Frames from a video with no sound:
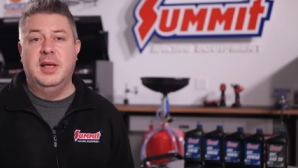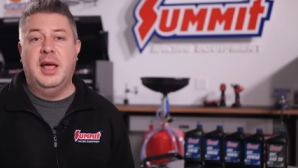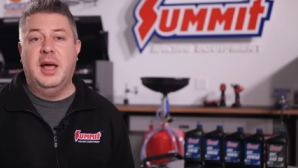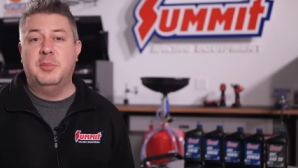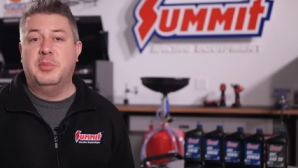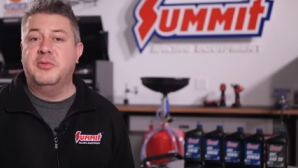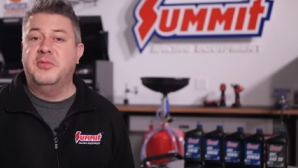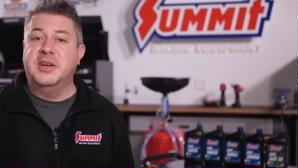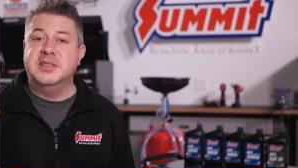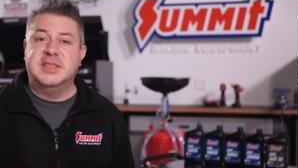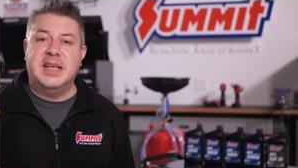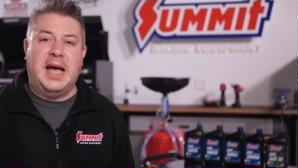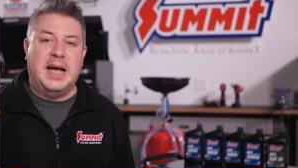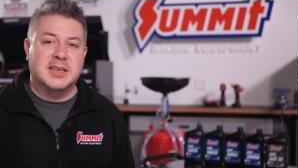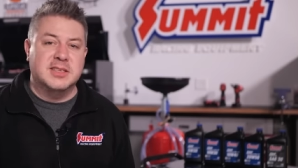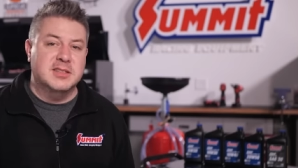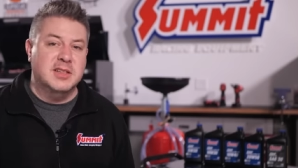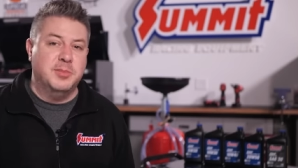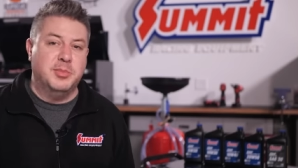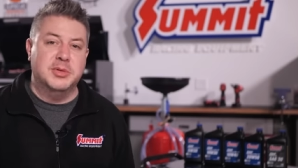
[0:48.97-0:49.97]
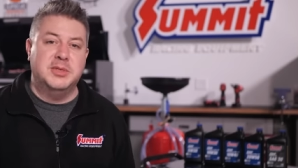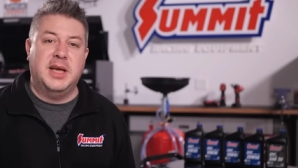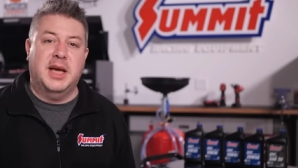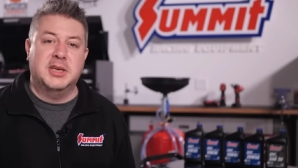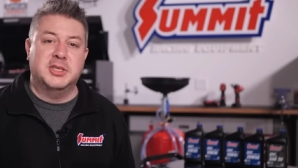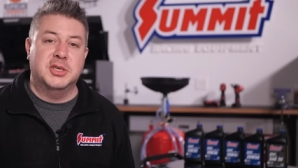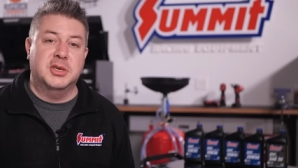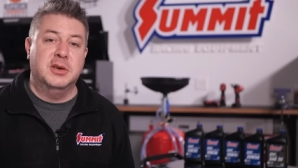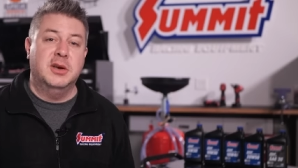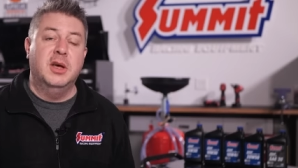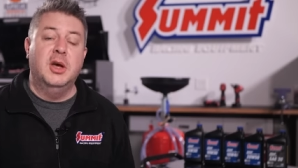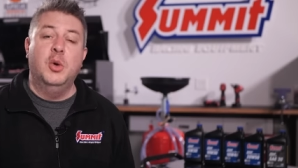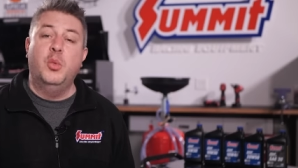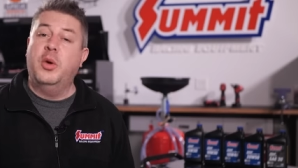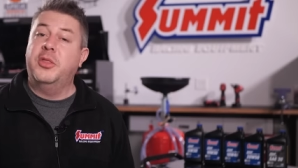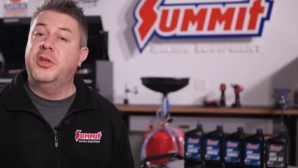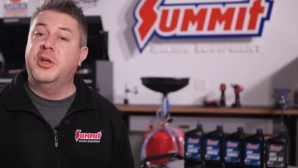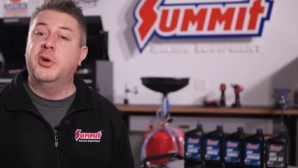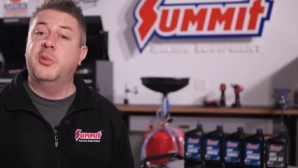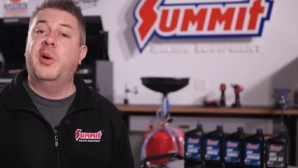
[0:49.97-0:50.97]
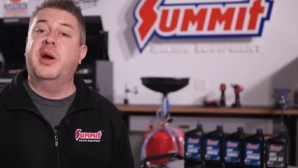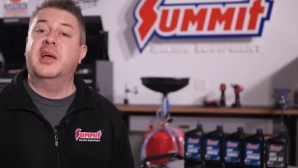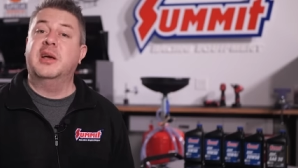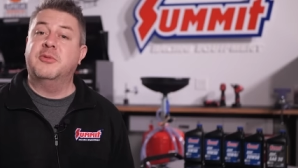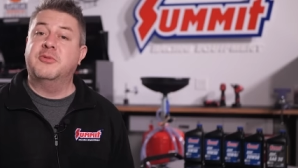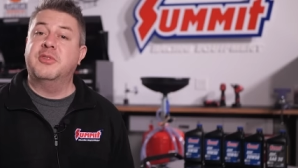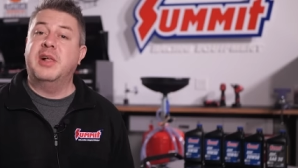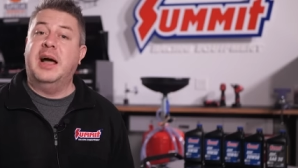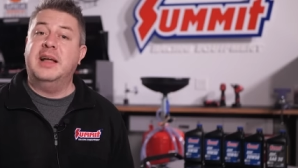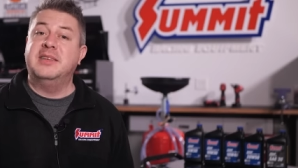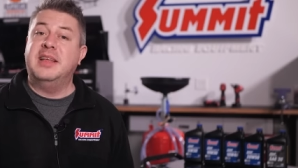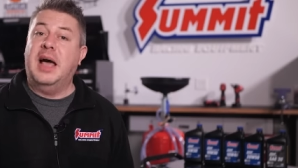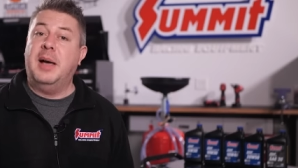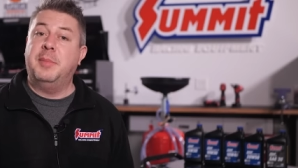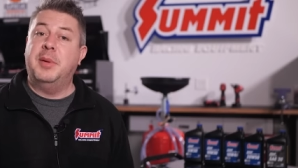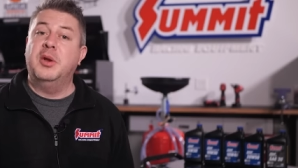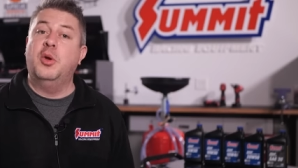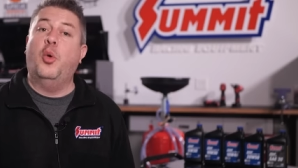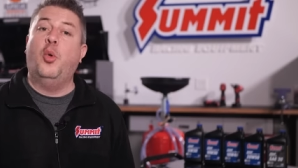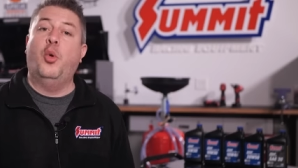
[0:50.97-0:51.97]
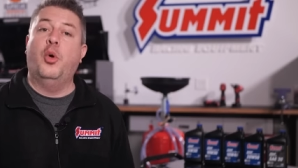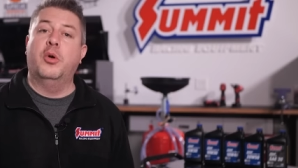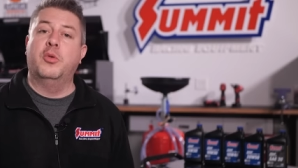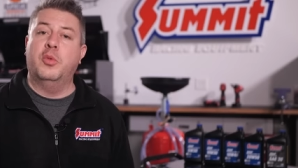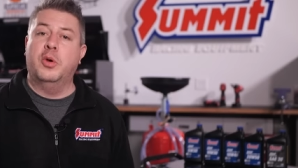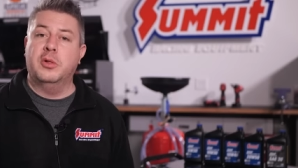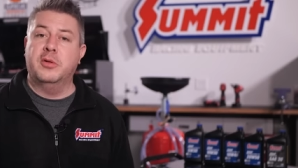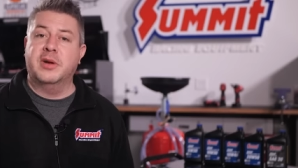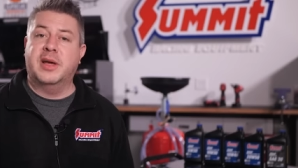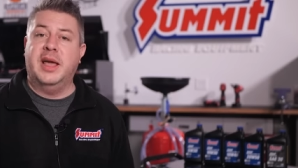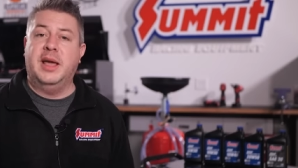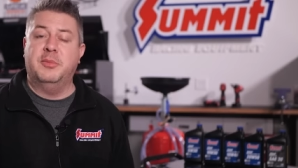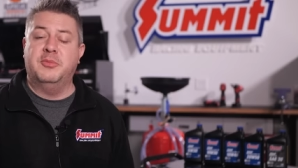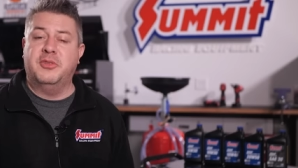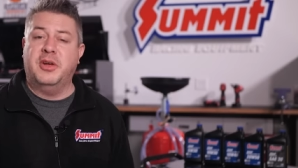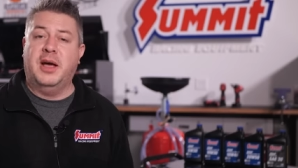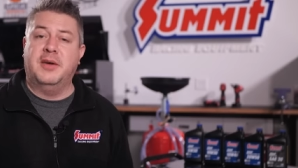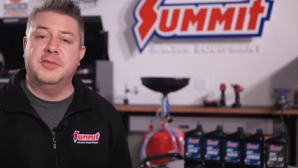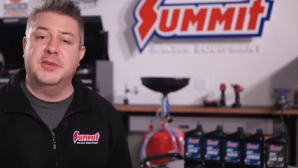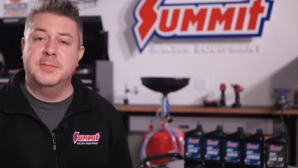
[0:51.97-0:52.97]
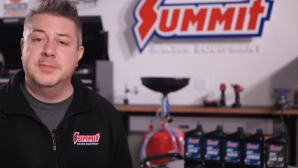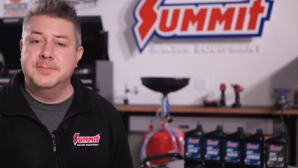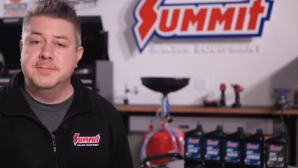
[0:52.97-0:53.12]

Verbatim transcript: and provides excellent protection whether you're running a flat tappet or roller camshaft.